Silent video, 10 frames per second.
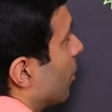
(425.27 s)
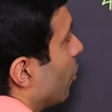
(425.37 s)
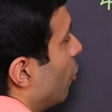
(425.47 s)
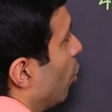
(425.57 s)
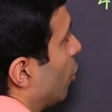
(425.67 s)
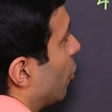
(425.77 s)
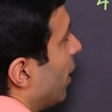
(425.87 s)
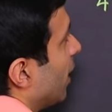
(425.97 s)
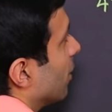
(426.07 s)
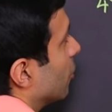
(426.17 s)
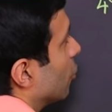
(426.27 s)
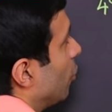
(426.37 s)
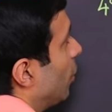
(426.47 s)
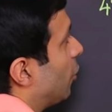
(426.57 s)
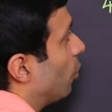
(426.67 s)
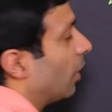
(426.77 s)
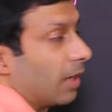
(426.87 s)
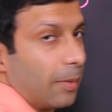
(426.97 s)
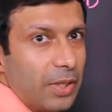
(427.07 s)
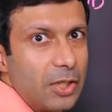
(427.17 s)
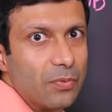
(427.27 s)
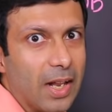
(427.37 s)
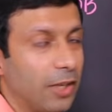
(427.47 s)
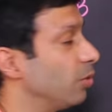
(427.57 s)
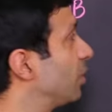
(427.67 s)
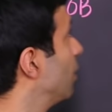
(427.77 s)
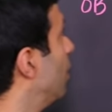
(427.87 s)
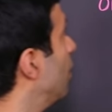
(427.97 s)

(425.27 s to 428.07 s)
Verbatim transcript: root 3. So you need to learn up these values.